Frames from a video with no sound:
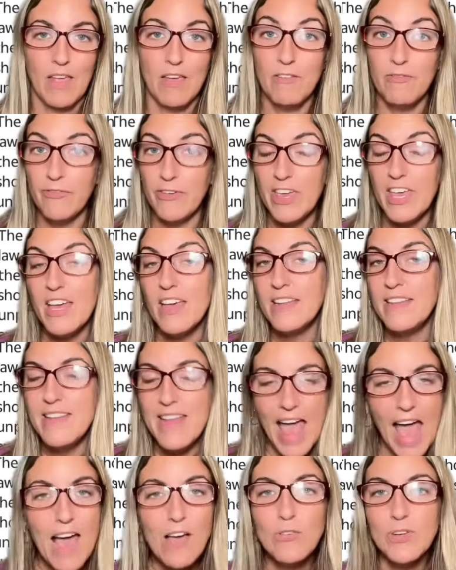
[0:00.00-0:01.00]
Fia
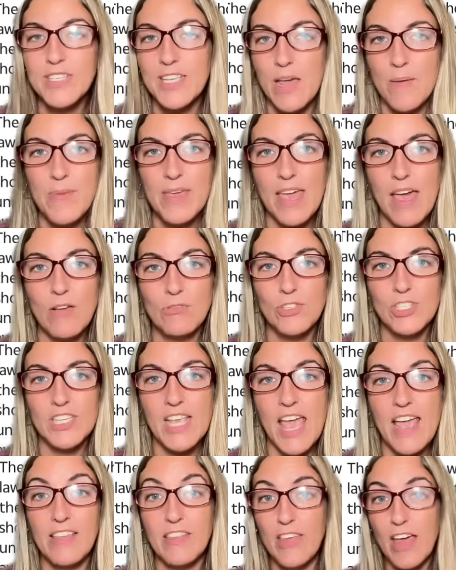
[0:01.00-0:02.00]
now is coming out
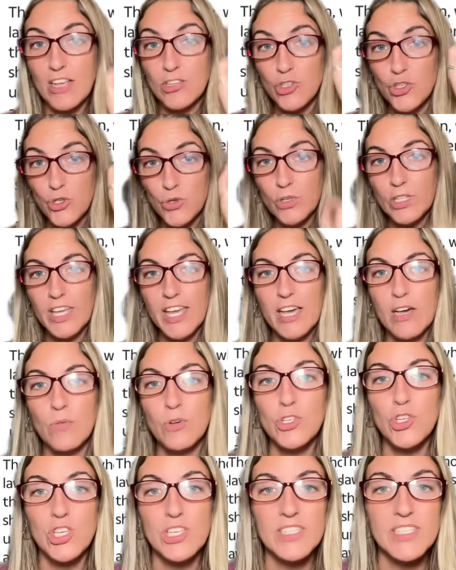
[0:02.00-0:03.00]
saying that Julia, when
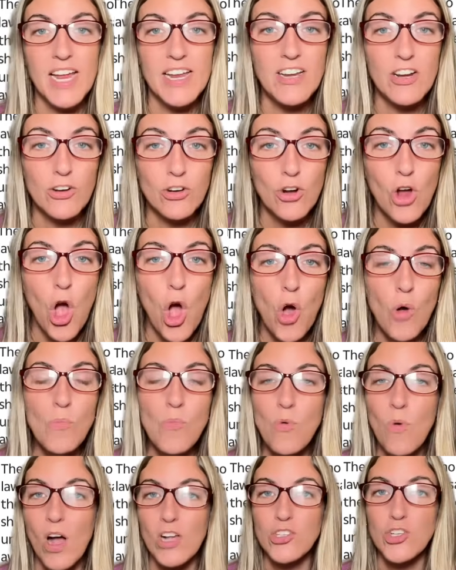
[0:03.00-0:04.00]
she stayed at her home,
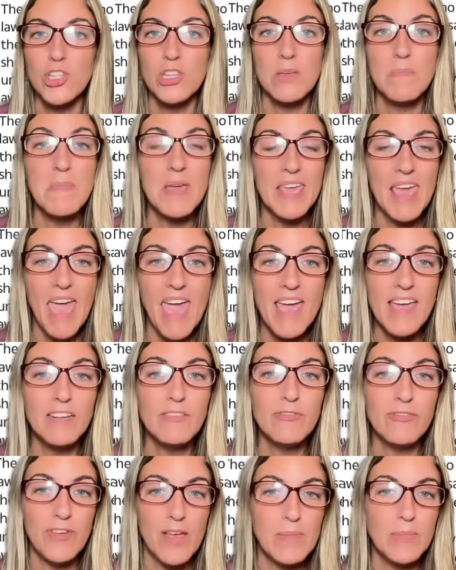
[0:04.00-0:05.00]
watched the McCann
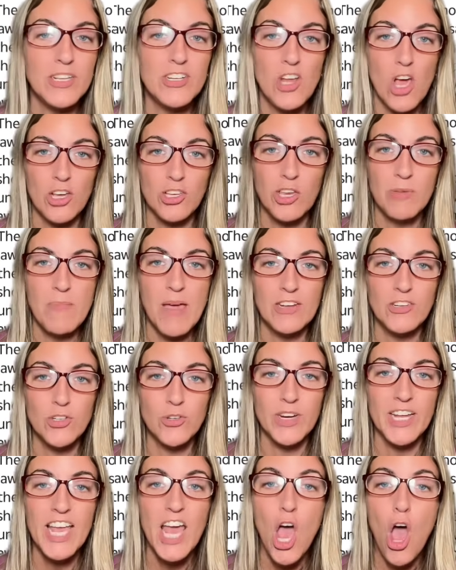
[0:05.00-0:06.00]
family
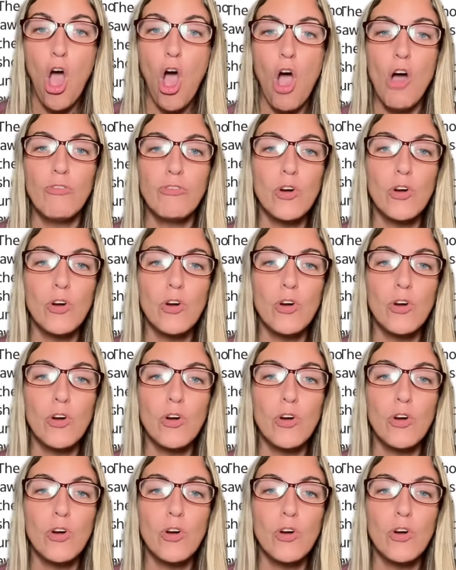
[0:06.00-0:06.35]
documentary over